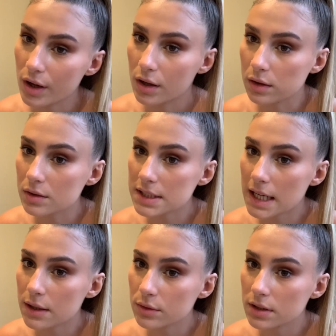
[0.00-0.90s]

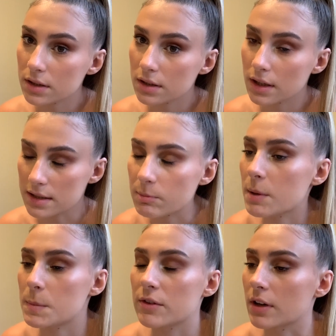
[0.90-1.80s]
Lockdown has
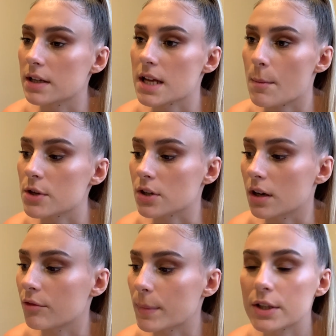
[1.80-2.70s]
made me realise how much I
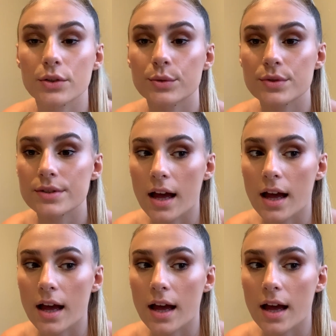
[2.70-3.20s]
love McDonald's,